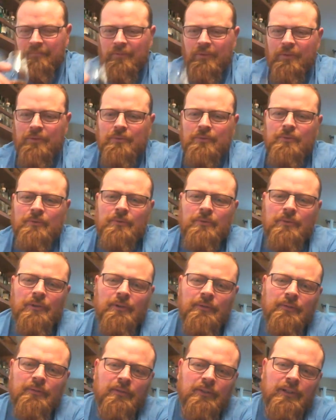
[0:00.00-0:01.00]
Ooh,
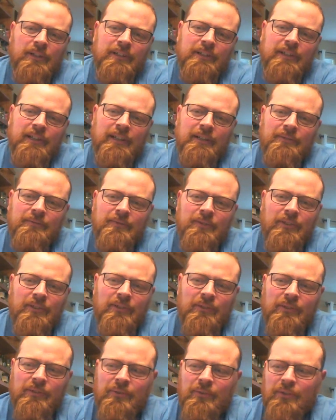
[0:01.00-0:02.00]
Laphroaig 10
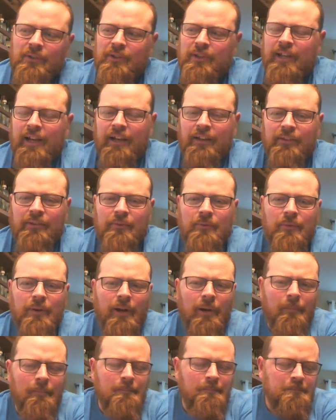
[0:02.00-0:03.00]
versus quarter cask.
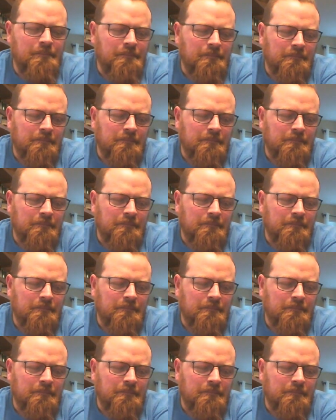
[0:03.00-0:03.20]
Well,